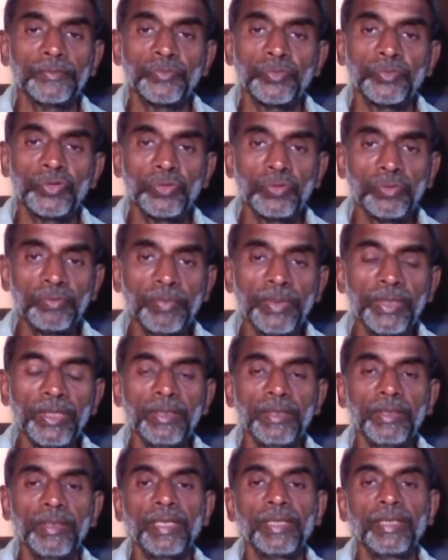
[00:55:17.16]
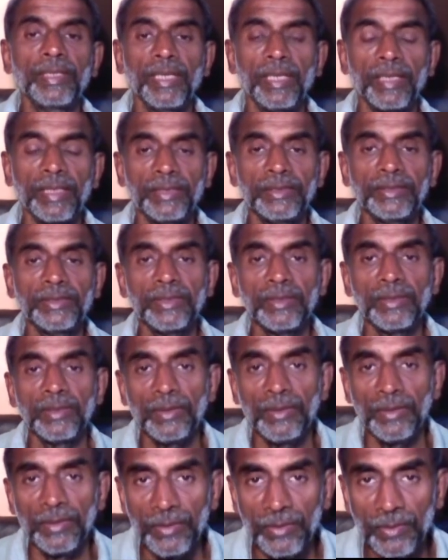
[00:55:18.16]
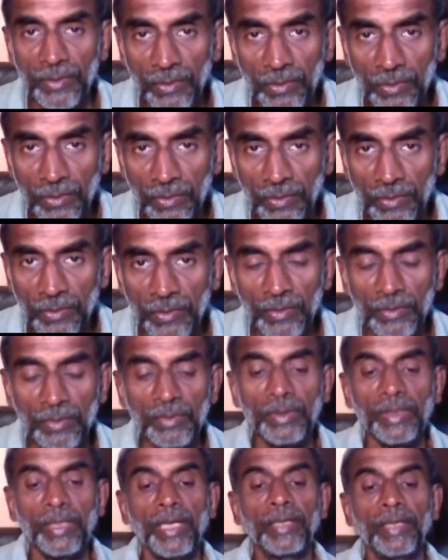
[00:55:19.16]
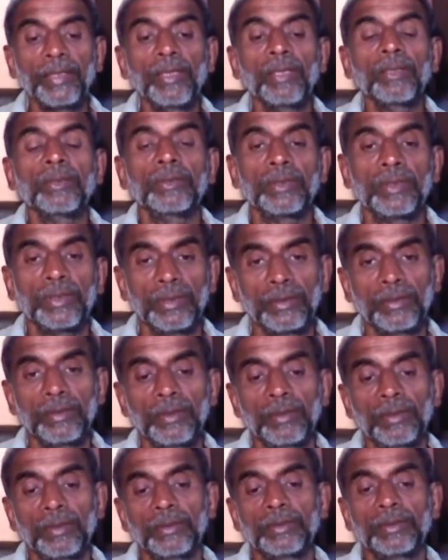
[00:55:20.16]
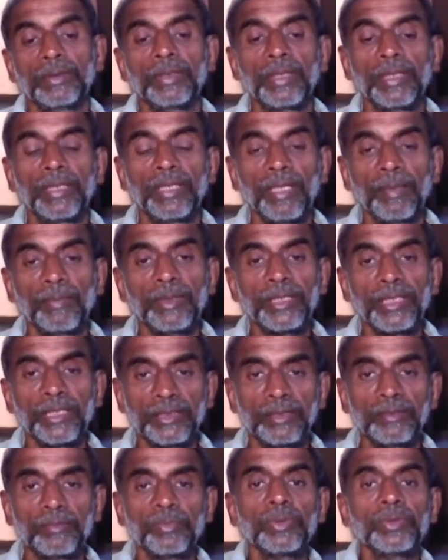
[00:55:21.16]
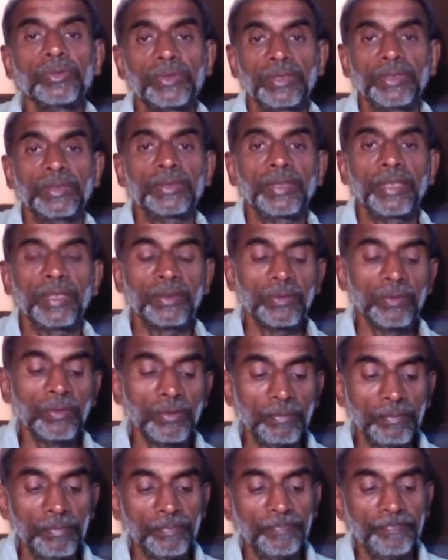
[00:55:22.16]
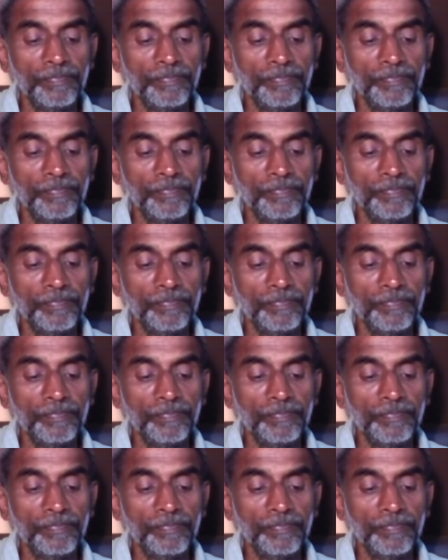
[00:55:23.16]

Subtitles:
should be encouraged to carry out the rehabilitation process at home.